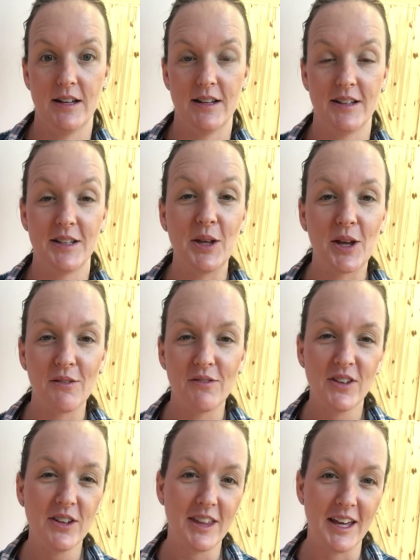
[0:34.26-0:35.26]
you can
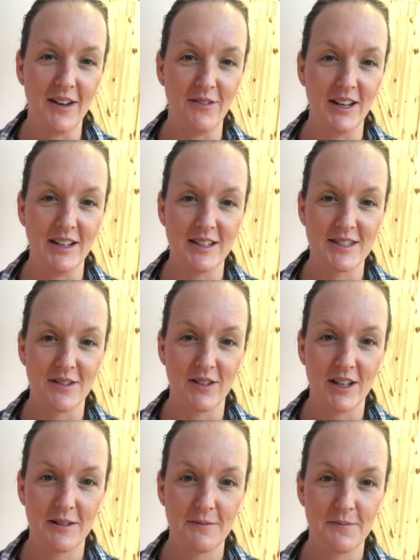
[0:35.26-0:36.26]
feel the heaviness of
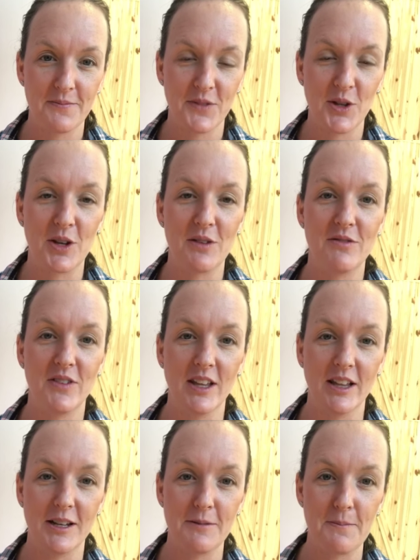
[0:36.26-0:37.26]
it. You can feel
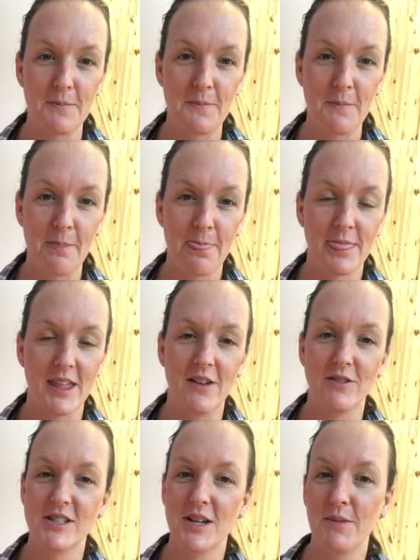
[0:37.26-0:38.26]
it. Every
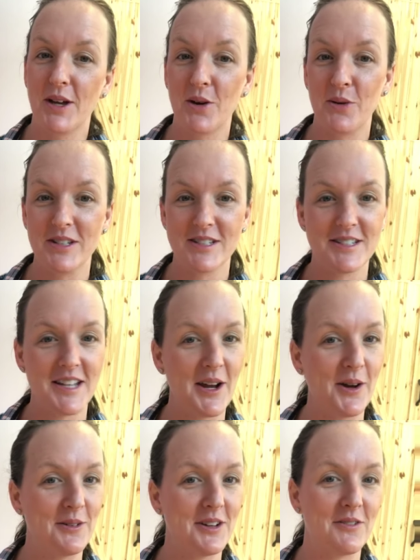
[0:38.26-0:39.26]
time I go into
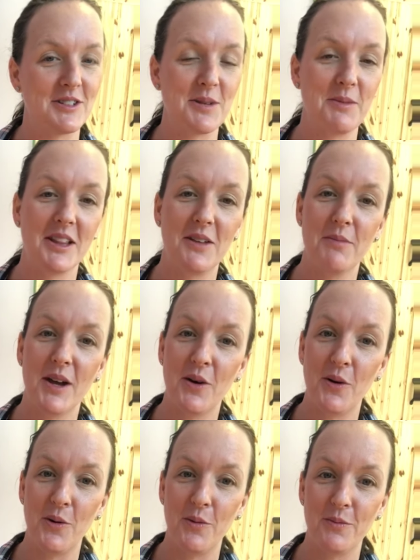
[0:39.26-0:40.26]
town, every time I leave my
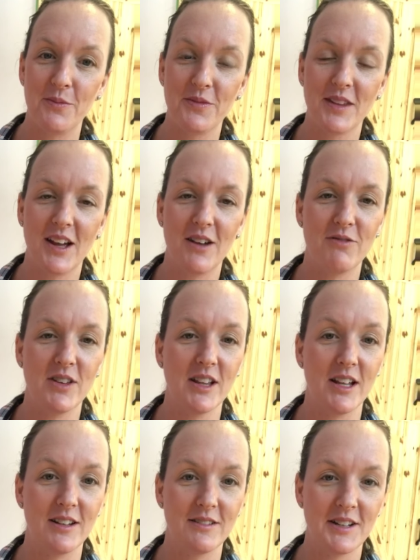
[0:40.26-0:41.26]
home, I feel
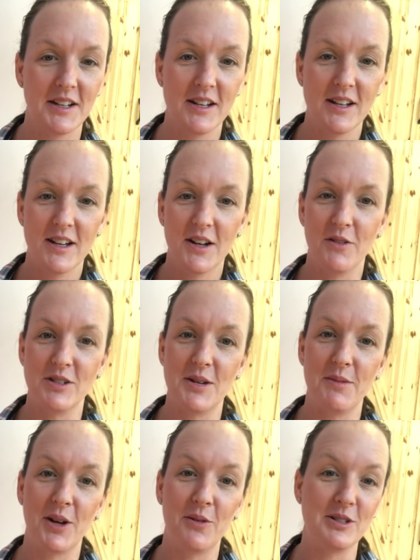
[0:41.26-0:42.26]
it. Every time
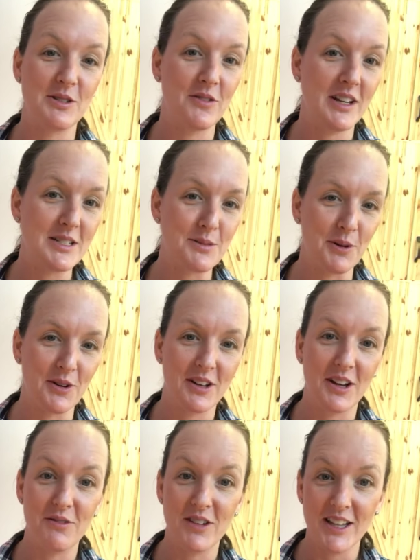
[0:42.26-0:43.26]
I go onto Facebook, I
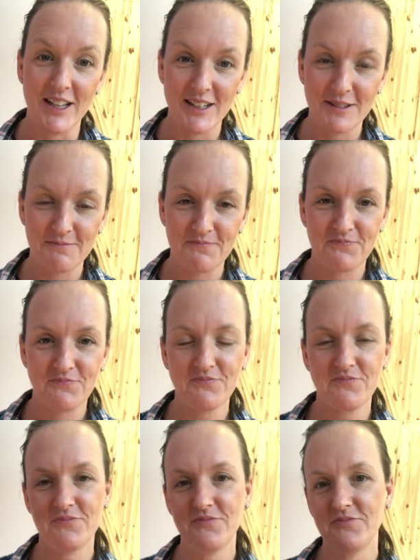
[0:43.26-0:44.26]
feel
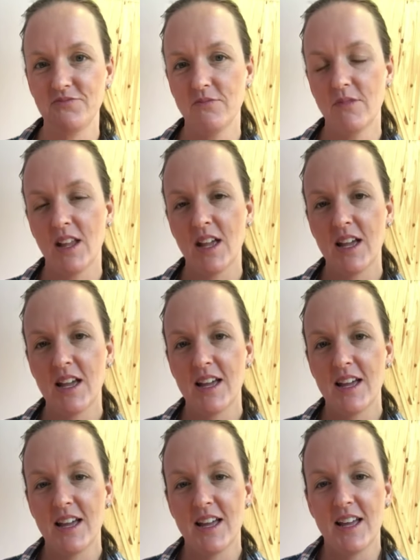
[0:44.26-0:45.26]
it.
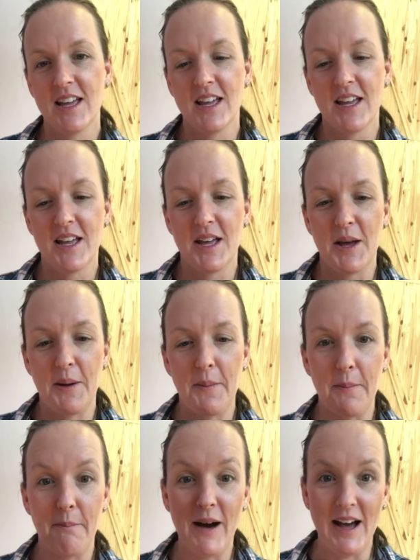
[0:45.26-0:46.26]

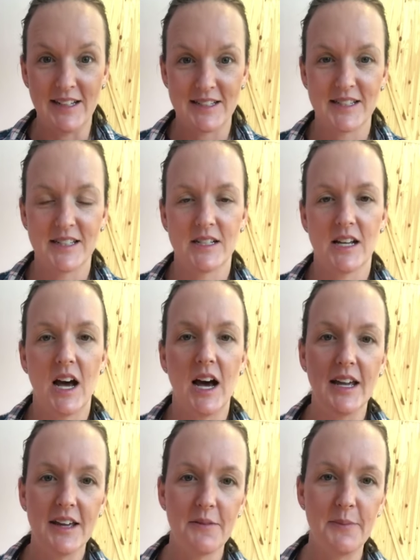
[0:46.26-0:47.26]
But I
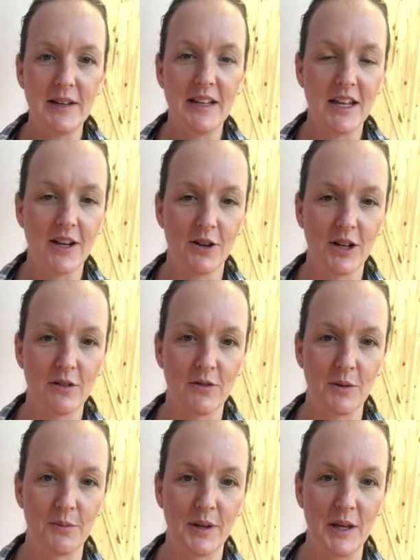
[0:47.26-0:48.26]
have been hearing
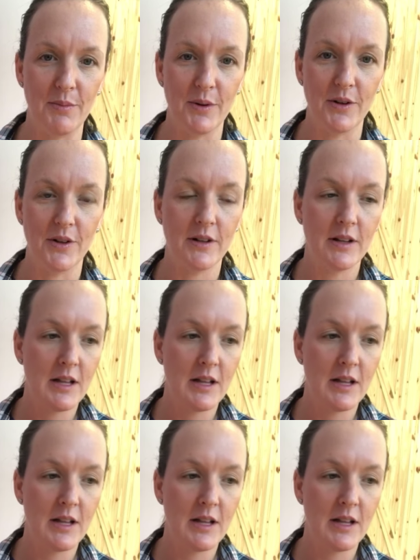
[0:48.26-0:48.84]
from people,